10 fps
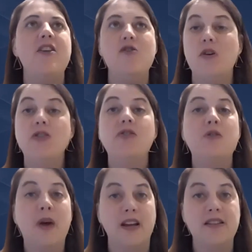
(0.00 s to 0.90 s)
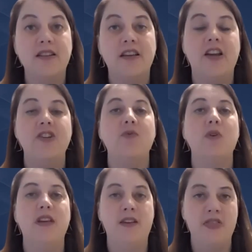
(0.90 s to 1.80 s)
You can do your reconciliation
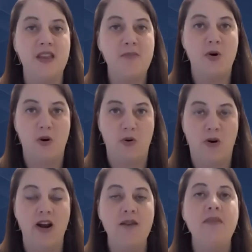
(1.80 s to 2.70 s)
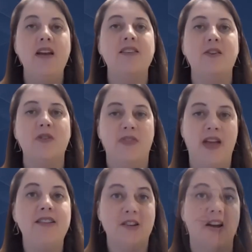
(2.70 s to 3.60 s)
within the program. And so then that's